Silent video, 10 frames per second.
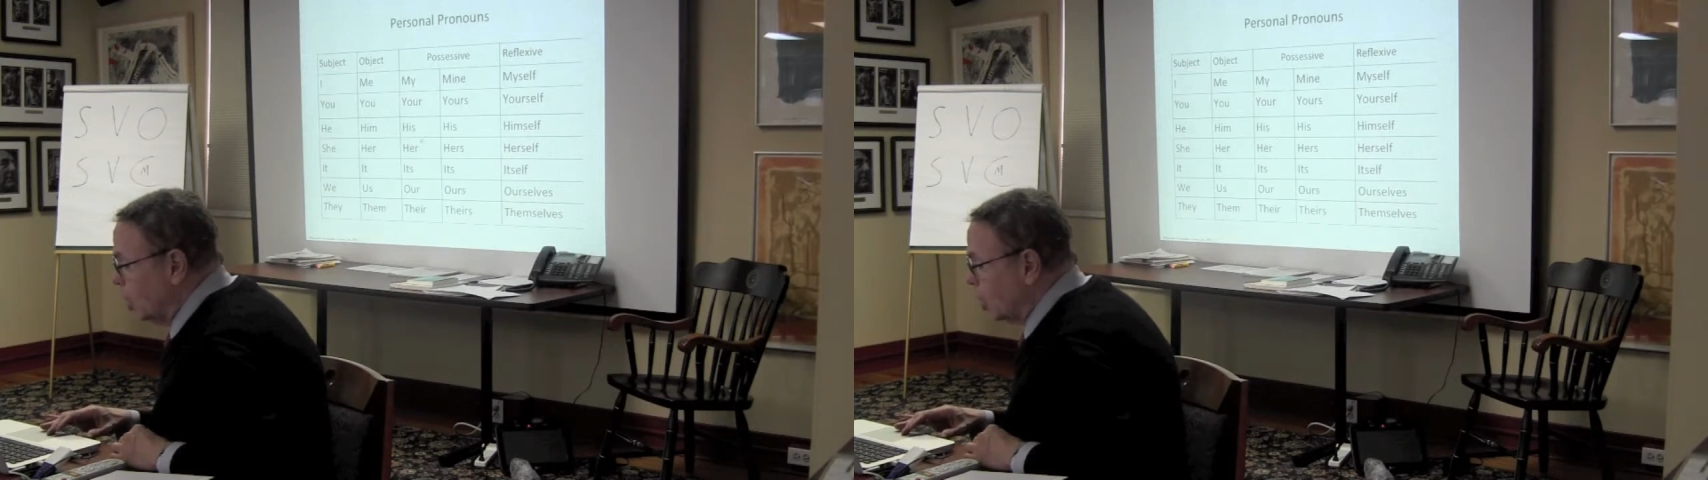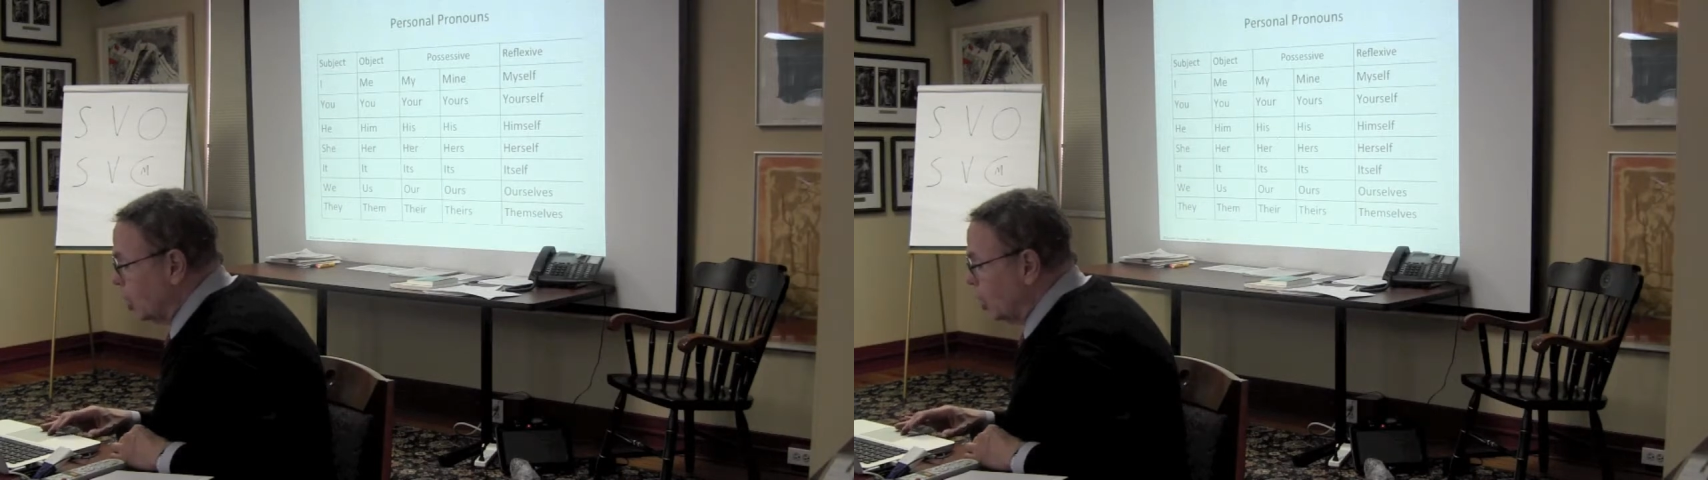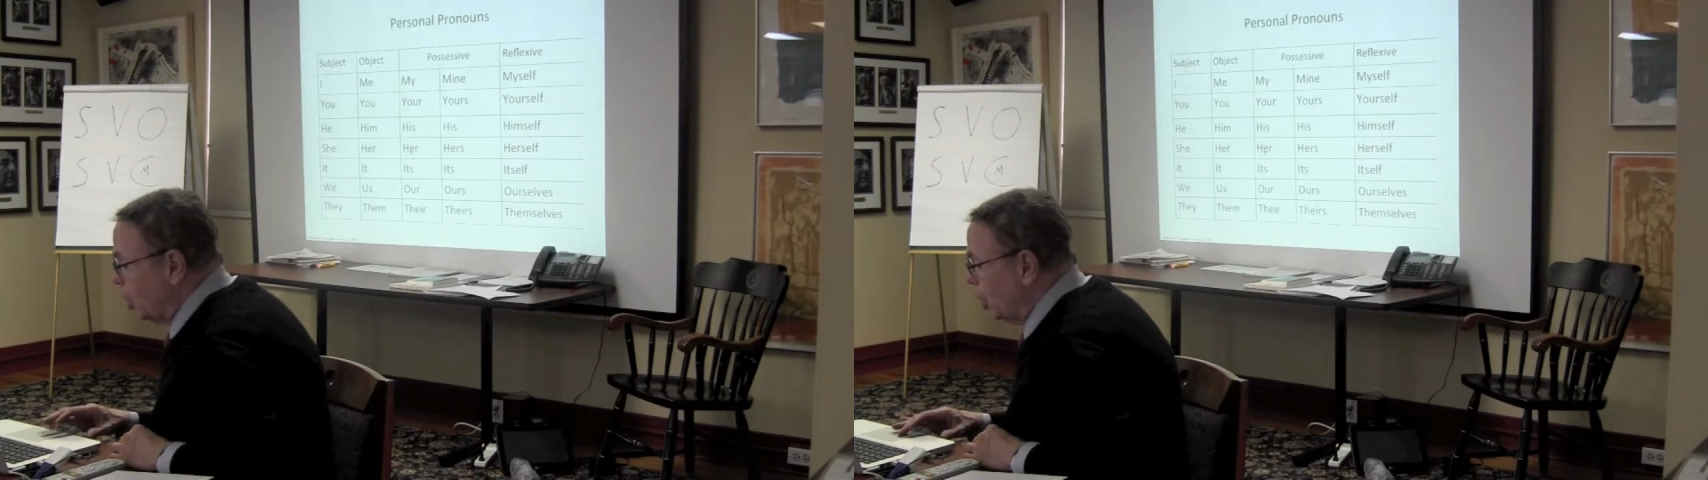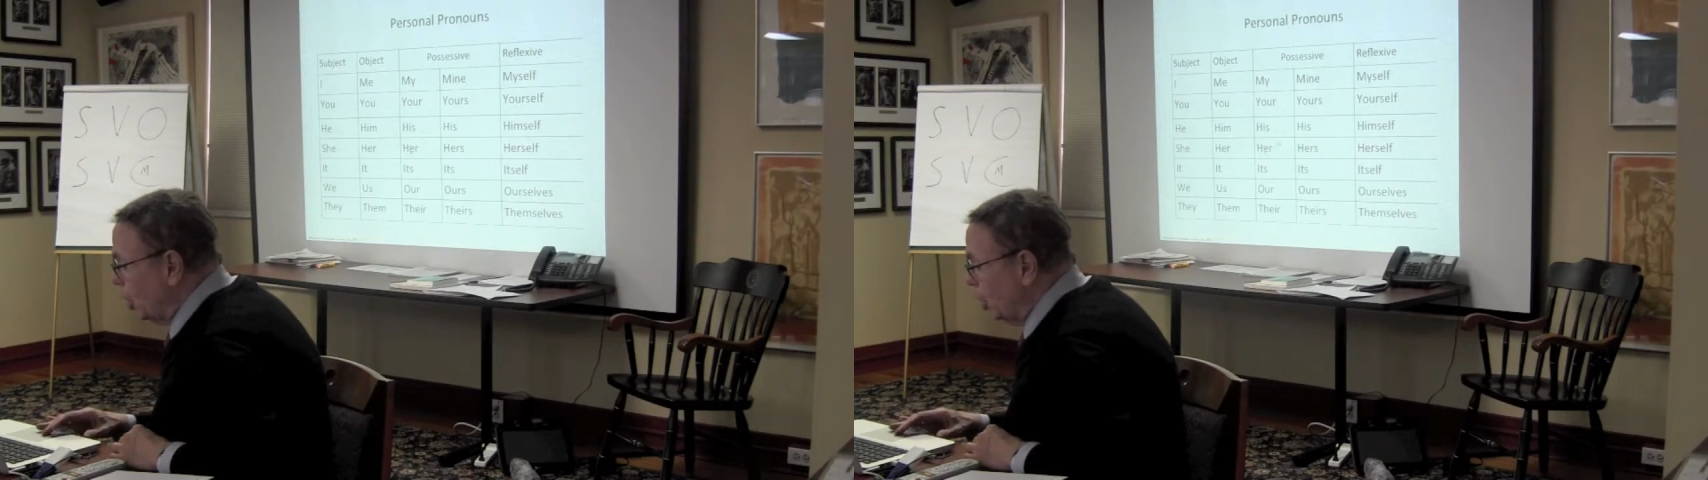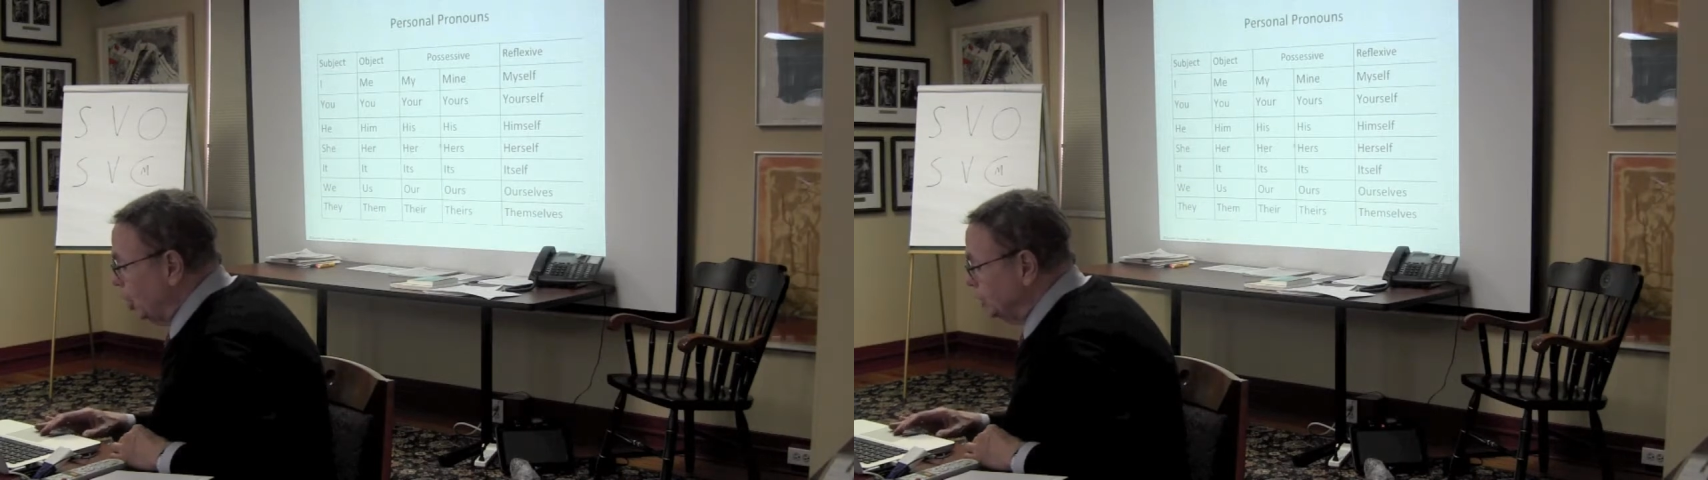Her,
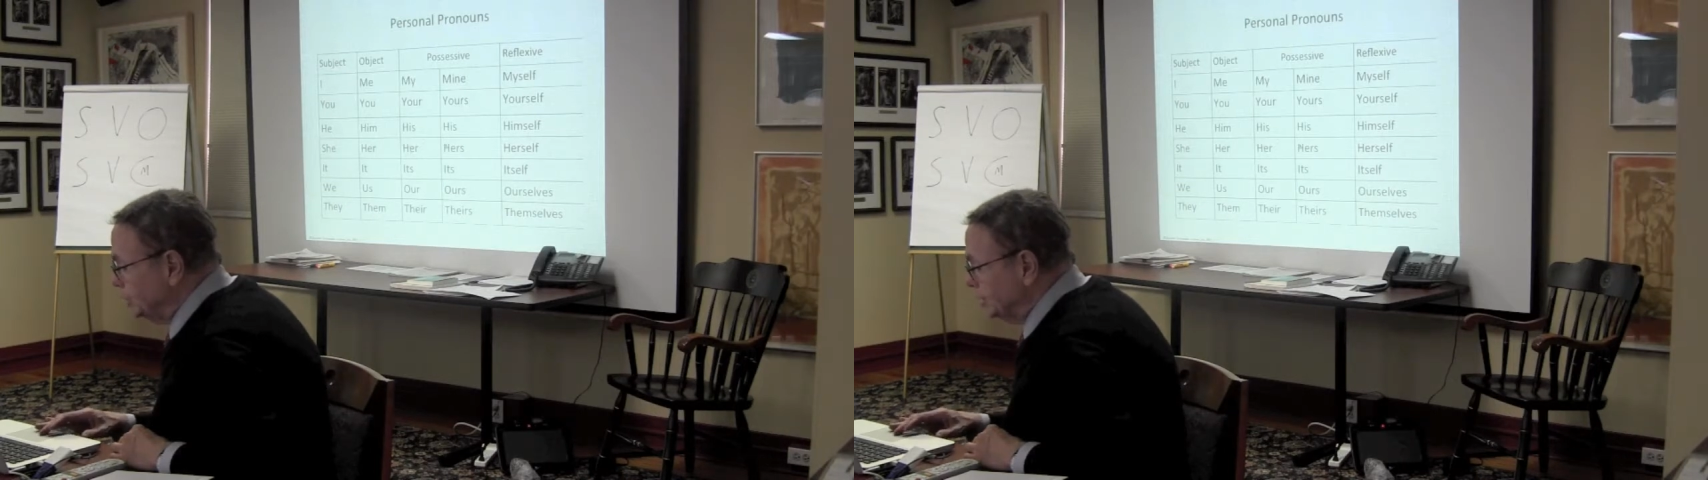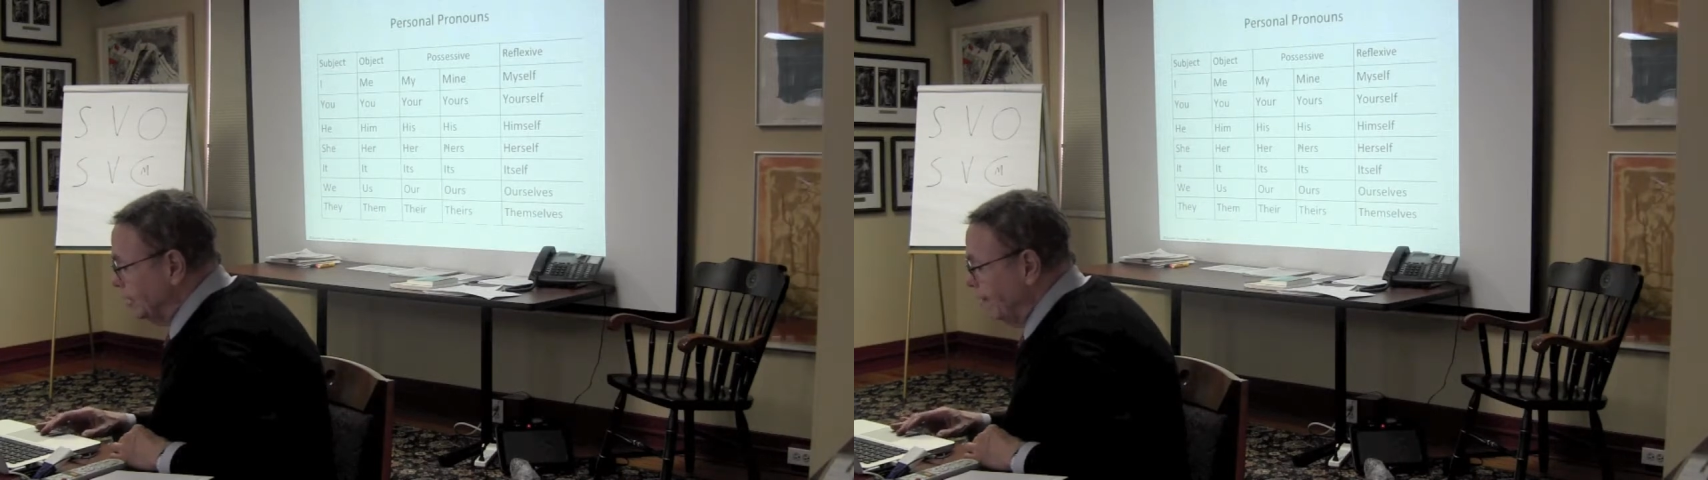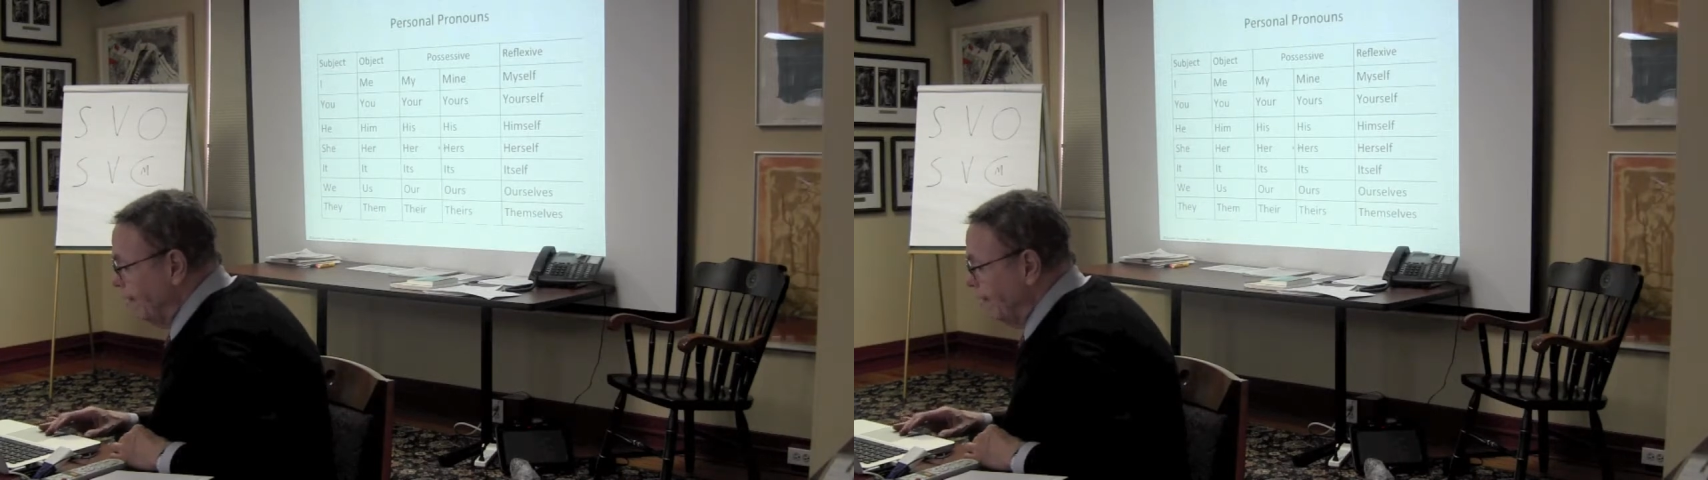hers.